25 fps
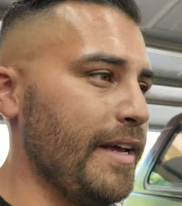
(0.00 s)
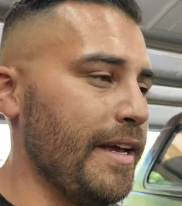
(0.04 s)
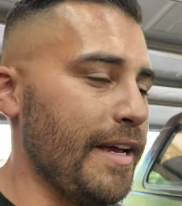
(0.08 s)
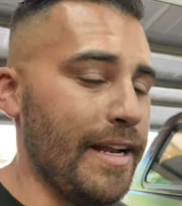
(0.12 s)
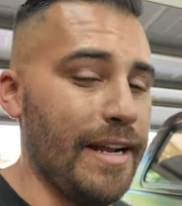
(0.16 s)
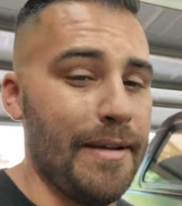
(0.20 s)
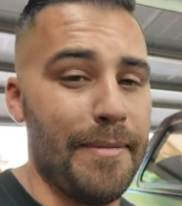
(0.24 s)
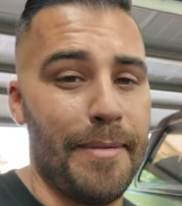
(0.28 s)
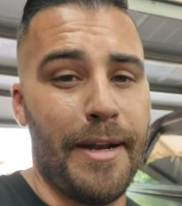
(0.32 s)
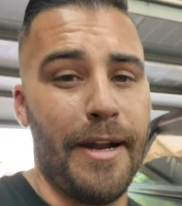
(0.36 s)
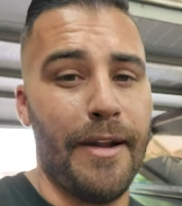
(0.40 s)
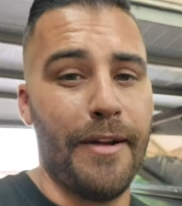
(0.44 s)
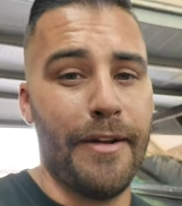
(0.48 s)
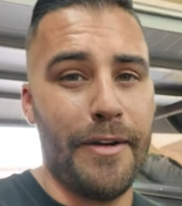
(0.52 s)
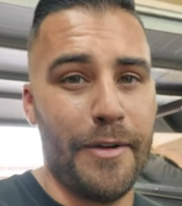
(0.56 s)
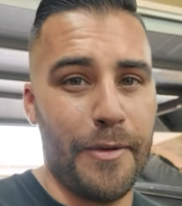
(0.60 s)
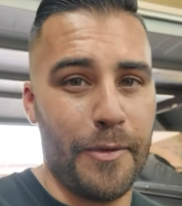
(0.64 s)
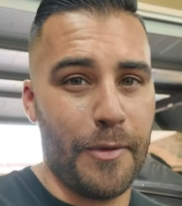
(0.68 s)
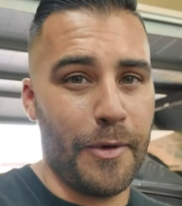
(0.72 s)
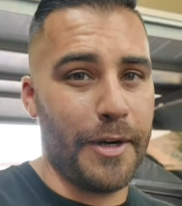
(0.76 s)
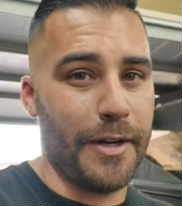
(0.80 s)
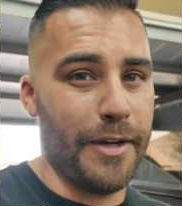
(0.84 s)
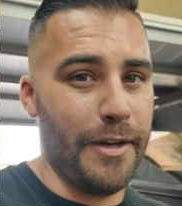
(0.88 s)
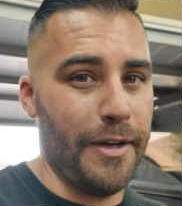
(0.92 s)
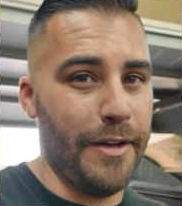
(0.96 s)
And I've been out here
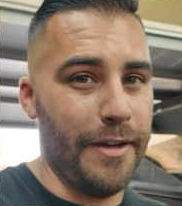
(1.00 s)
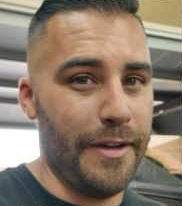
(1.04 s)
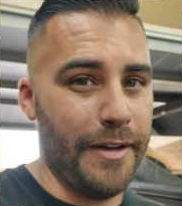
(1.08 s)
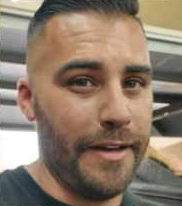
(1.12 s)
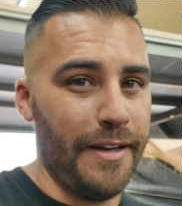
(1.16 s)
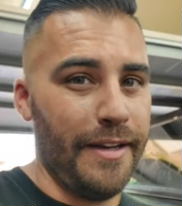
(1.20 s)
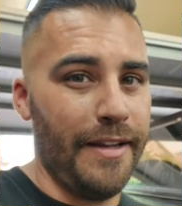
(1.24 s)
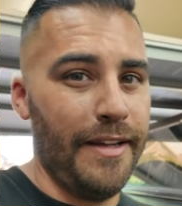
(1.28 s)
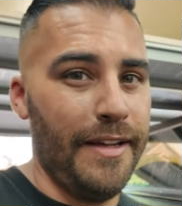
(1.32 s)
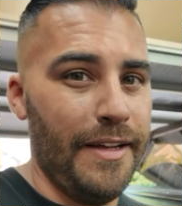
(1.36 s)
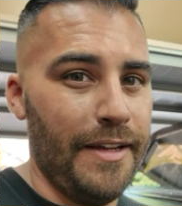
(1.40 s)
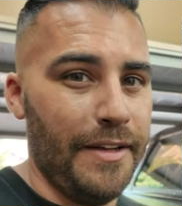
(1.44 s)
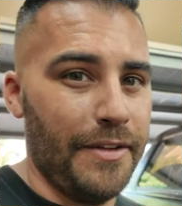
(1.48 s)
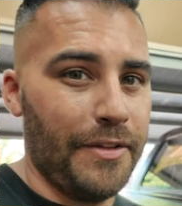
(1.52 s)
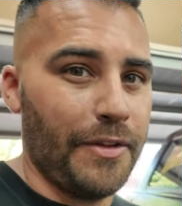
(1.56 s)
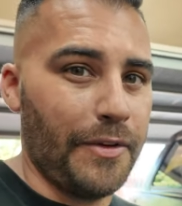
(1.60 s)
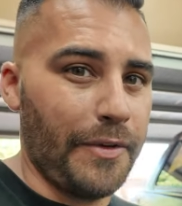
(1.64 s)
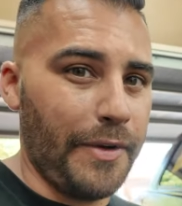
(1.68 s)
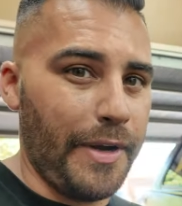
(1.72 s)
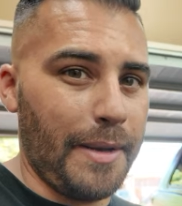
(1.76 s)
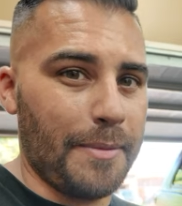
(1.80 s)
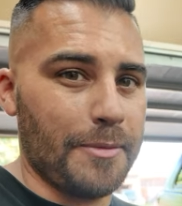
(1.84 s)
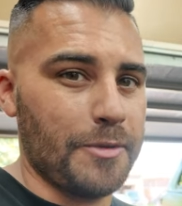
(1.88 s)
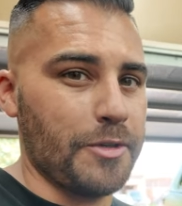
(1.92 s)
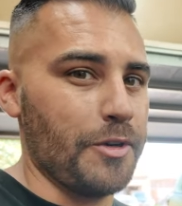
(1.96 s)
working on the
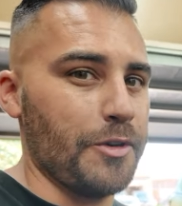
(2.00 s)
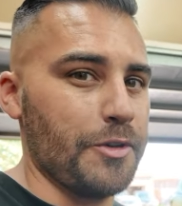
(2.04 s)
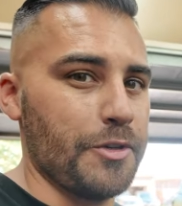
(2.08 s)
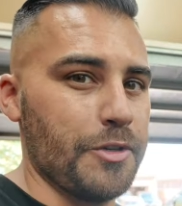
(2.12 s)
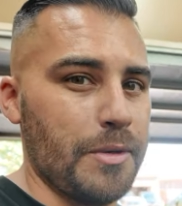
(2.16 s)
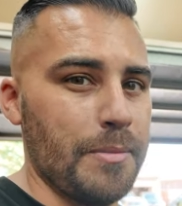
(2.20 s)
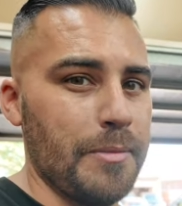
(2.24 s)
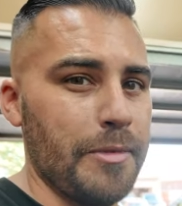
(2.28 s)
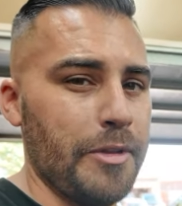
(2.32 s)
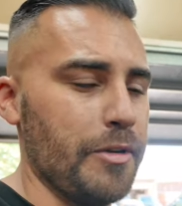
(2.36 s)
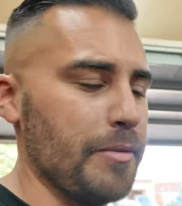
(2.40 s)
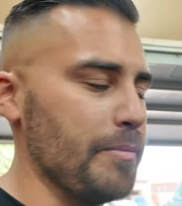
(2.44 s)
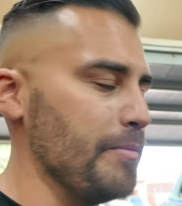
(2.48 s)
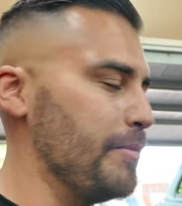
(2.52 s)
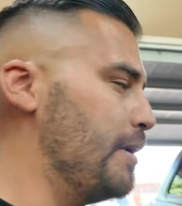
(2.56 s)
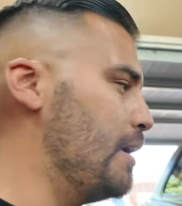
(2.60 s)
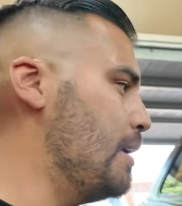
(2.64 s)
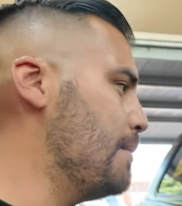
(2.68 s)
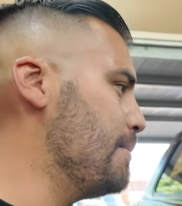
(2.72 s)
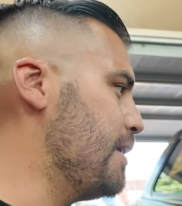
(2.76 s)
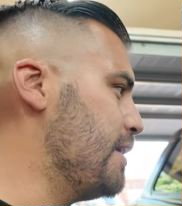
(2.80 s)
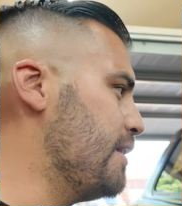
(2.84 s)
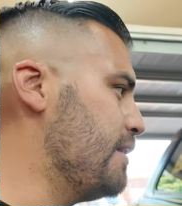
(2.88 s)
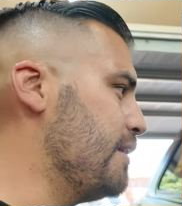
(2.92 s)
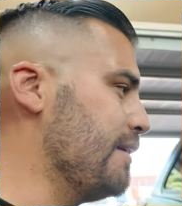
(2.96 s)
Ram Charger. I'm a little
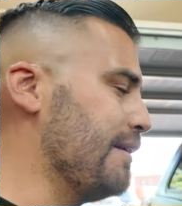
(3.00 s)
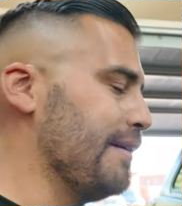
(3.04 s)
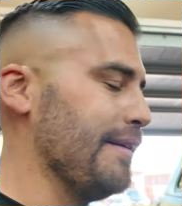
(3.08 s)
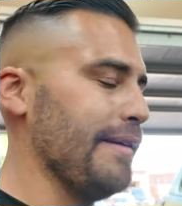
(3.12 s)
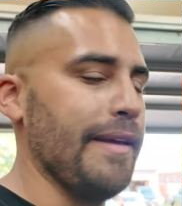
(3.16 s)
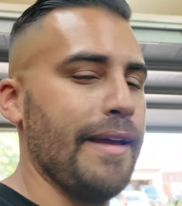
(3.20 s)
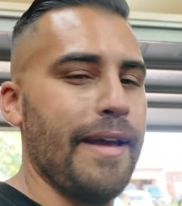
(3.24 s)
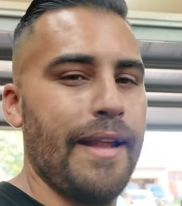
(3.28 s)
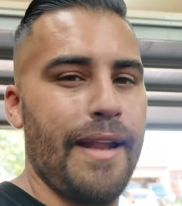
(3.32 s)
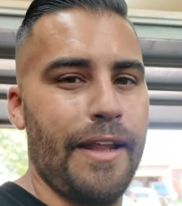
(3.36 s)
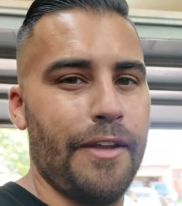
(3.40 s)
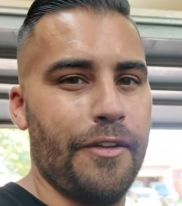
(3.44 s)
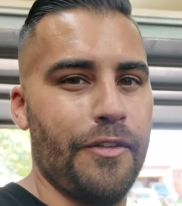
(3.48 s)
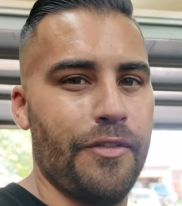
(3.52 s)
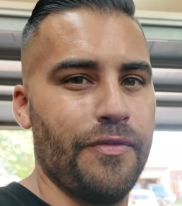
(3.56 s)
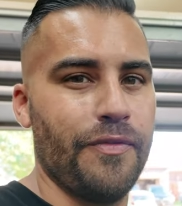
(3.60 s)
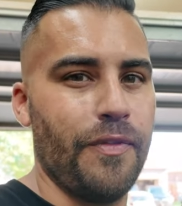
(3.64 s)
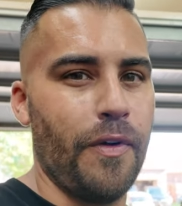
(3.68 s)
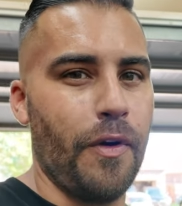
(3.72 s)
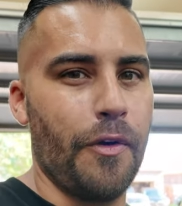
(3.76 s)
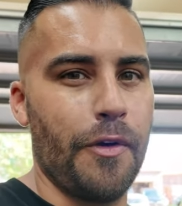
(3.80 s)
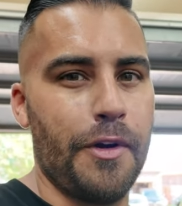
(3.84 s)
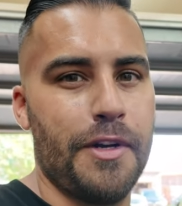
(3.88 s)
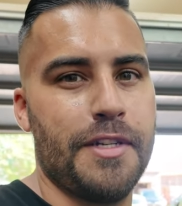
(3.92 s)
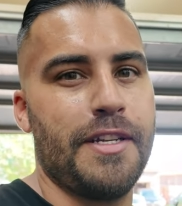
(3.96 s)
bummed I didn't get as
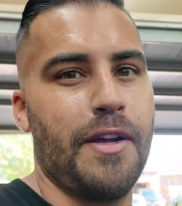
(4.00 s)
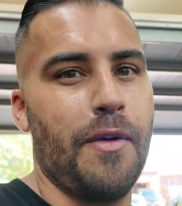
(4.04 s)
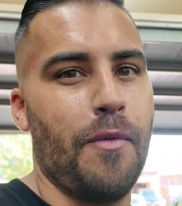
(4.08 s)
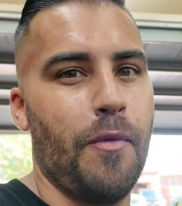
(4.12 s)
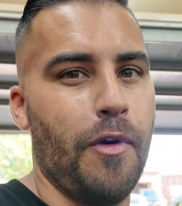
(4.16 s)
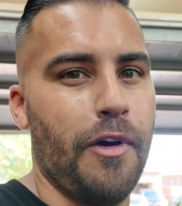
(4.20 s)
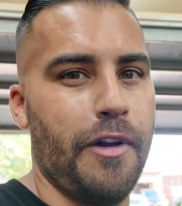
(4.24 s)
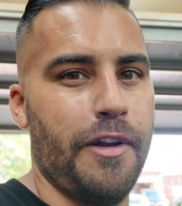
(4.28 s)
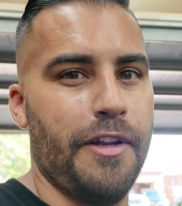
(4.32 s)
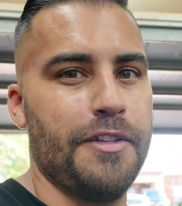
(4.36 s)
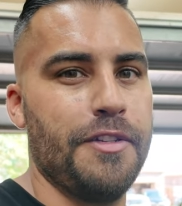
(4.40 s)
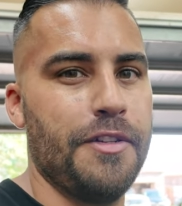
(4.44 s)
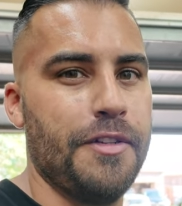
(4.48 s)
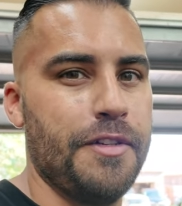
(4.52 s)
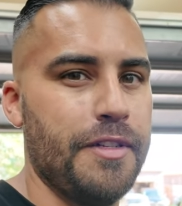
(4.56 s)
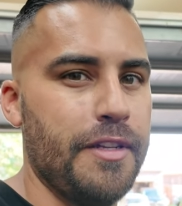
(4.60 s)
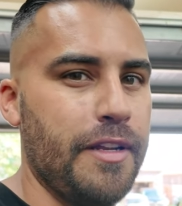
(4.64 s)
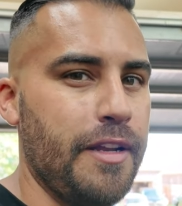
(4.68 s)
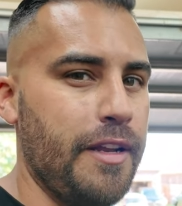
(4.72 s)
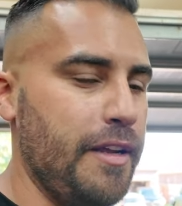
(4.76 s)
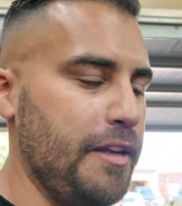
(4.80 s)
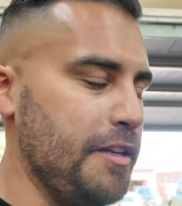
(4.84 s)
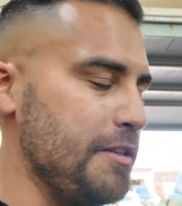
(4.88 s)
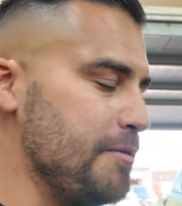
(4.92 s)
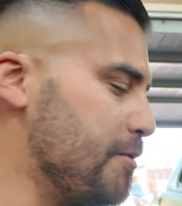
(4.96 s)
far as I wanted to
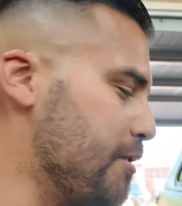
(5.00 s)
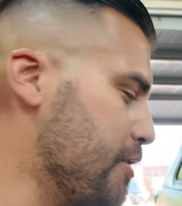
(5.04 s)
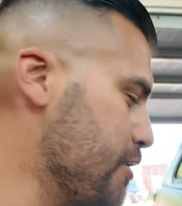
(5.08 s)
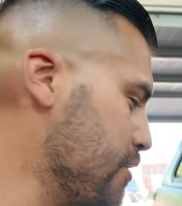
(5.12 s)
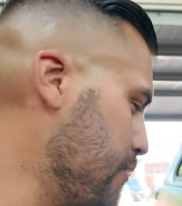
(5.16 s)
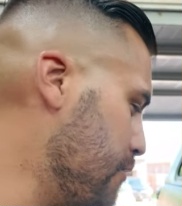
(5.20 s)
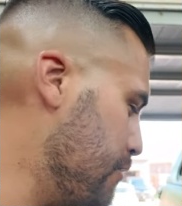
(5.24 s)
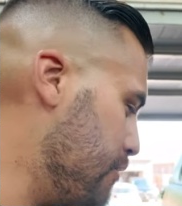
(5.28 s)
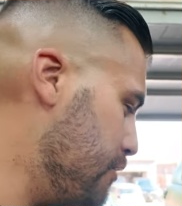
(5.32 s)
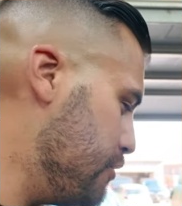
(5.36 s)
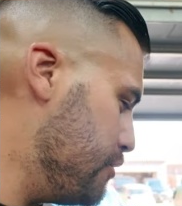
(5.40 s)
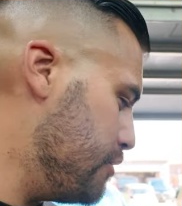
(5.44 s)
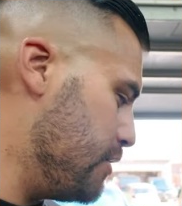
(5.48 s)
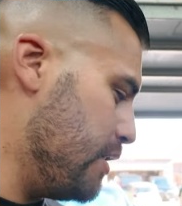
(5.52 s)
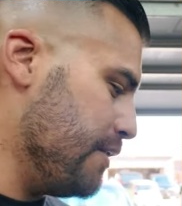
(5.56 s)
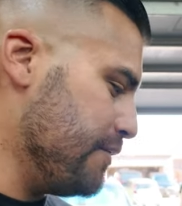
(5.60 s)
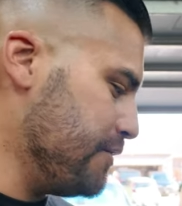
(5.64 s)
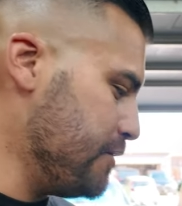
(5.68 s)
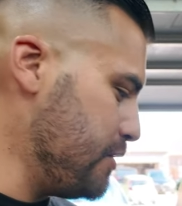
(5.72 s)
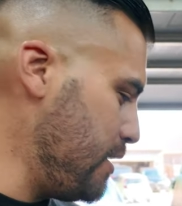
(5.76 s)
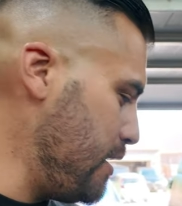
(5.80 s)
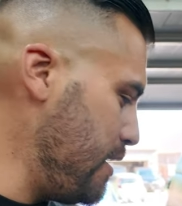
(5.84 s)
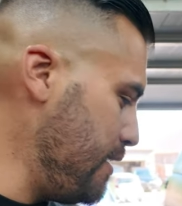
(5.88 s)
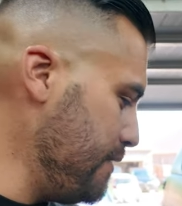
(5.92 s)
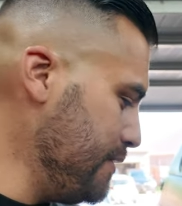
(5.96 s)
today, especially with the drive
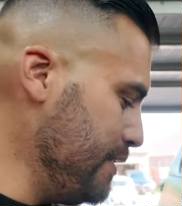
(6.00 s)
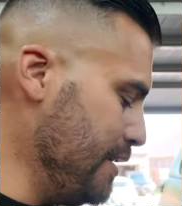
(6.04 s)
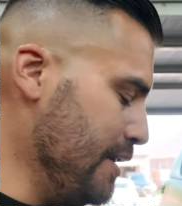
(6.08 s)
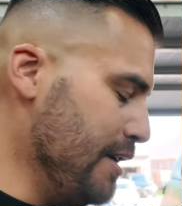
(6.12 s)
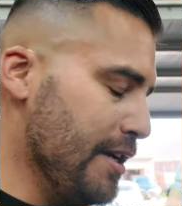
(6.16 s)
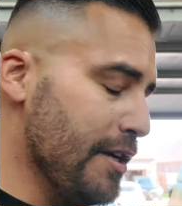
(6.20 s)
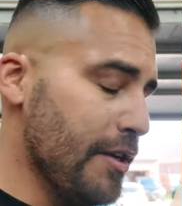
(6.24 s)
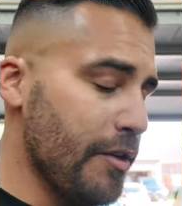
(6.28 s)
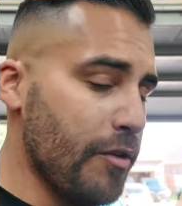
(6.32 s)
shaft.